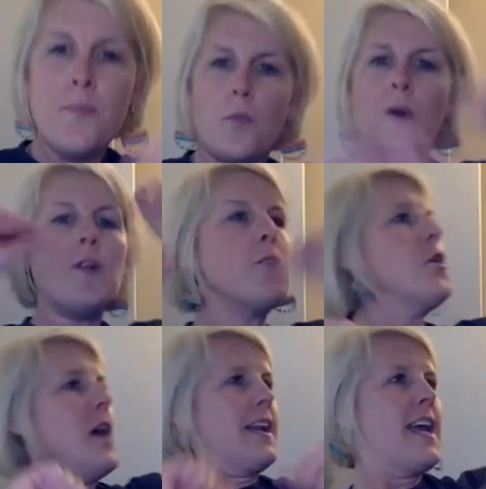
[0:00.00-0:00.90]
We don't
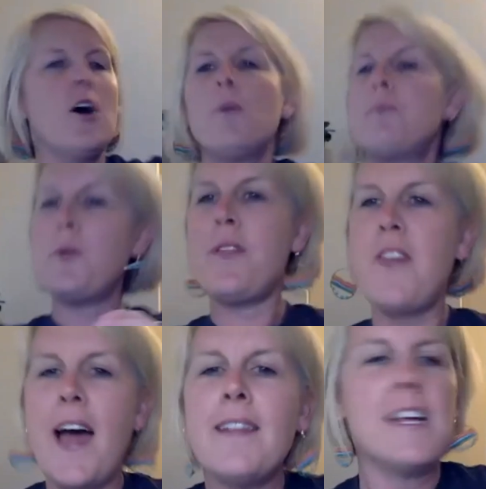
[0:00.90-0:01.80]
know how to help you with
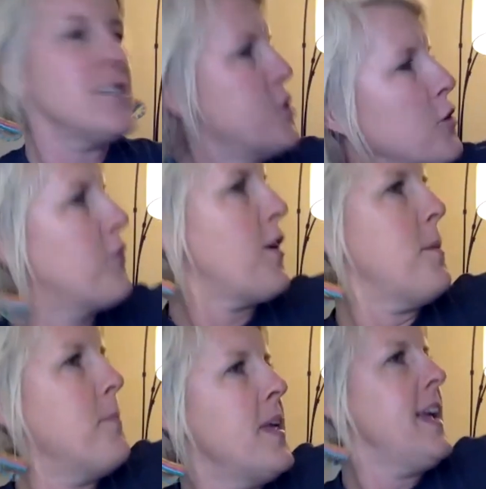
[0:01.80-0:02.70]
that unless you're from